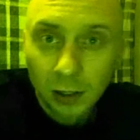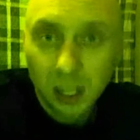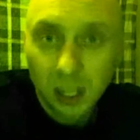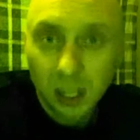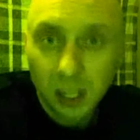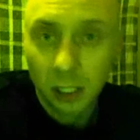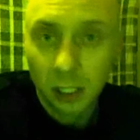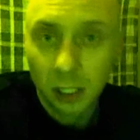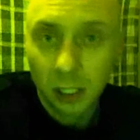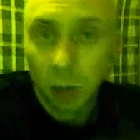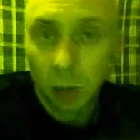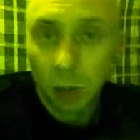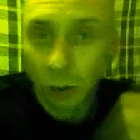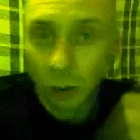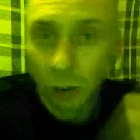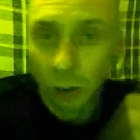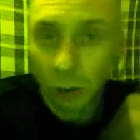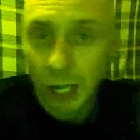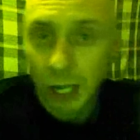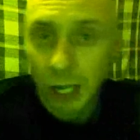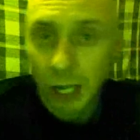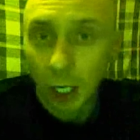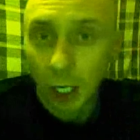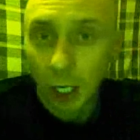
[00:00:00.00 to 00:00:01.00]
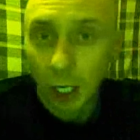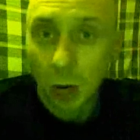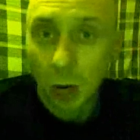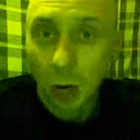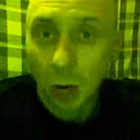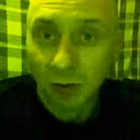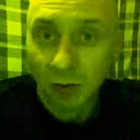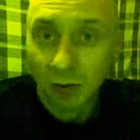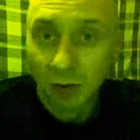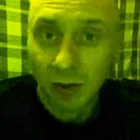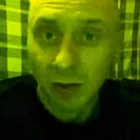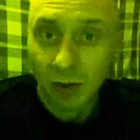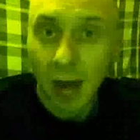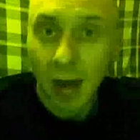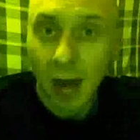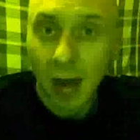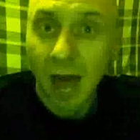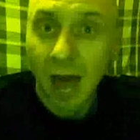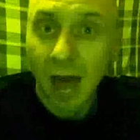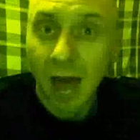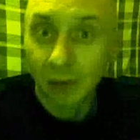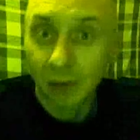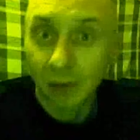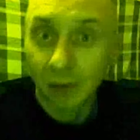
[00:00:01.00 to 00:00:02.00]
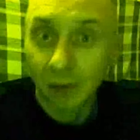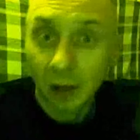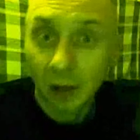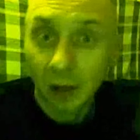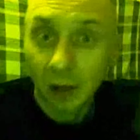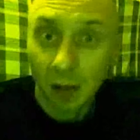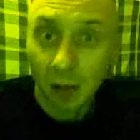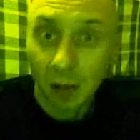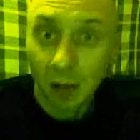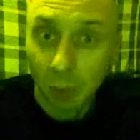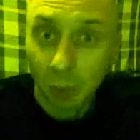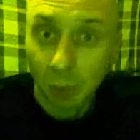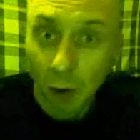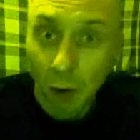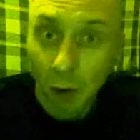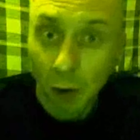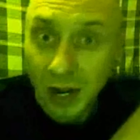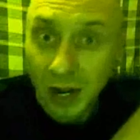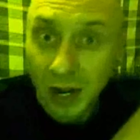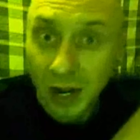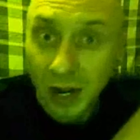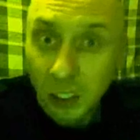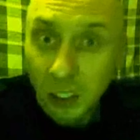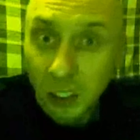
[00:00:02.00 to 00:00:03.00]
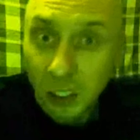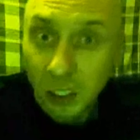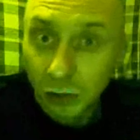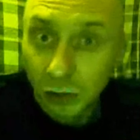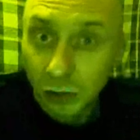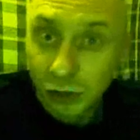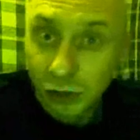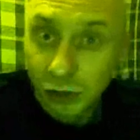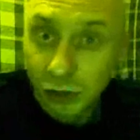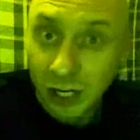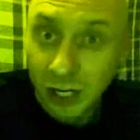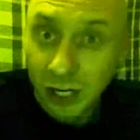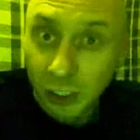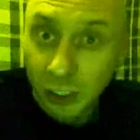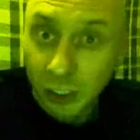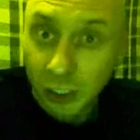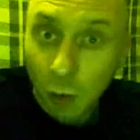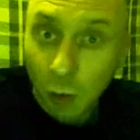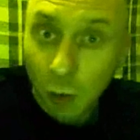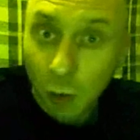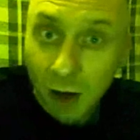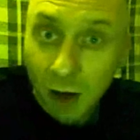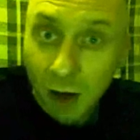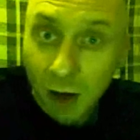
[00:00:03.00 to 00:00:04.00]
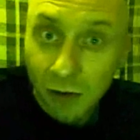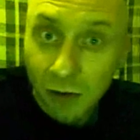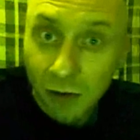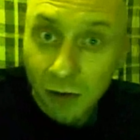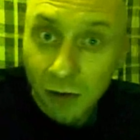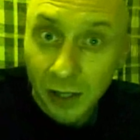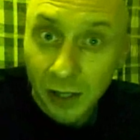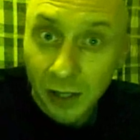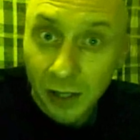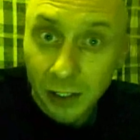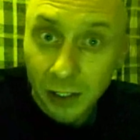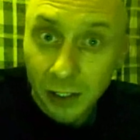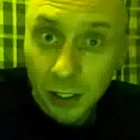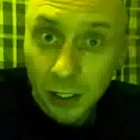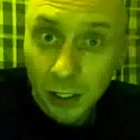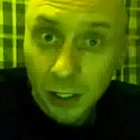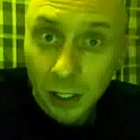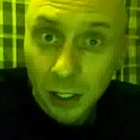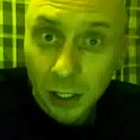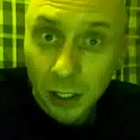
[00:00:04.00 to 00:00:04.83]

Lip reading: The English blokes take it home and have a bit of a laugh and pour it in each other's drinks and all manner of things